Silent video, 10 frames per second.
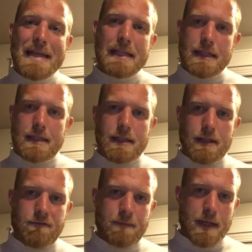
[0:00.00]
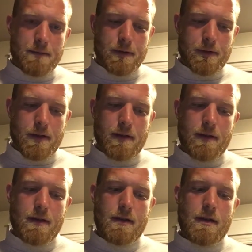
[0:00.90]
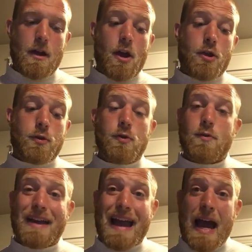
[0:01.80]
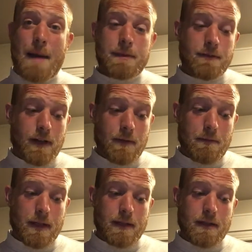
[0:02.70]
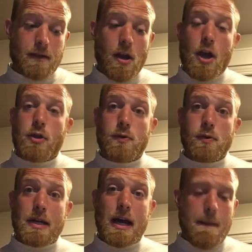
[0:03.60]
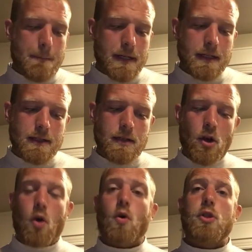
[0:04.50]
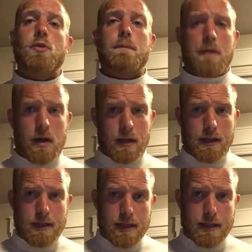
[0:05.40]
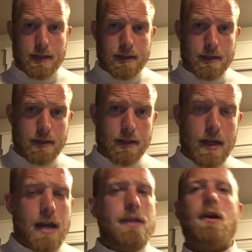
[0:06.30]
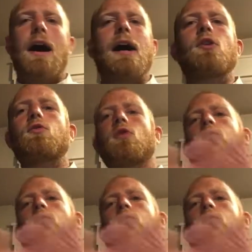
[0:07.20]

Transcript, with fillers: millions of people through app development, through companies, or through politics. Now, I don't